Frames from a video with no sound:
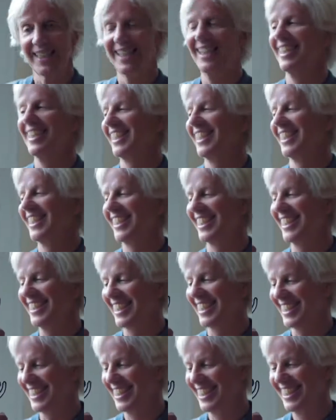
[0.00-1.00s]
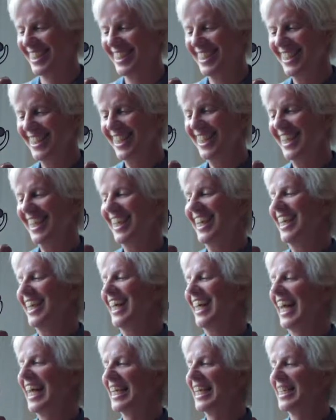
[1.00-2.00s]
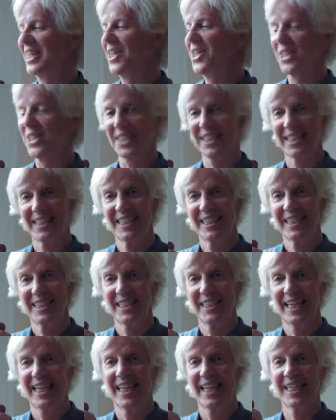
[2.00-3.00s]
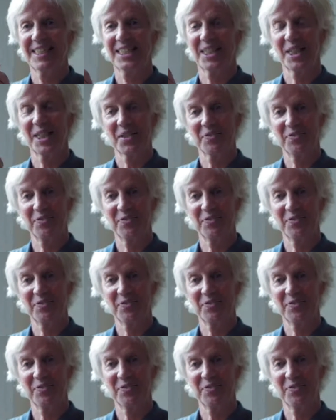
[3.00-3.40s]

I'm your host, Brad Powell. Let's get on with the show.